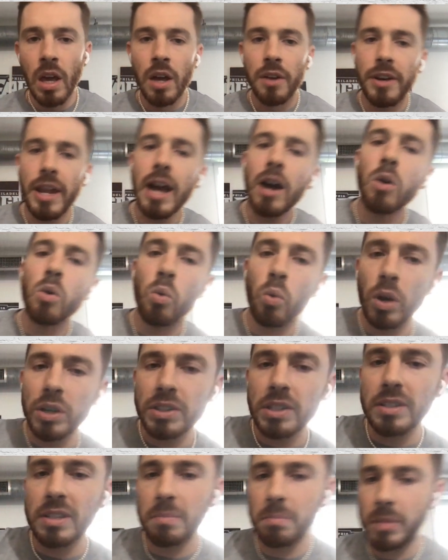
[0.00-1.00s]
Now, what
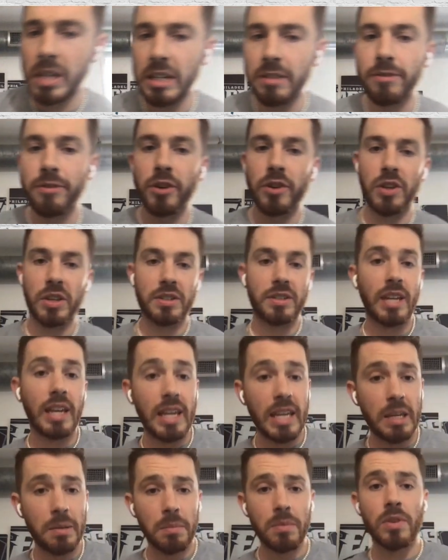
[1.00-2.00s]
does it mean for the
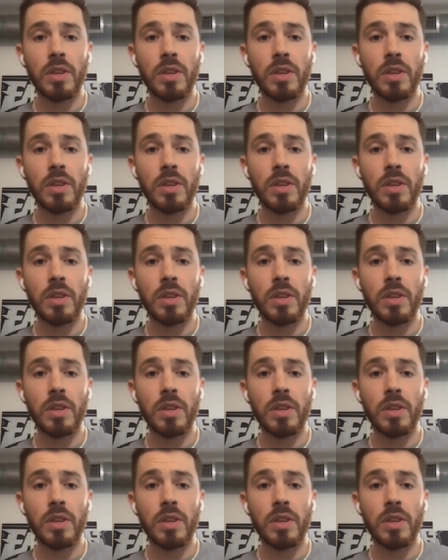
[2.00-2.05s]
team?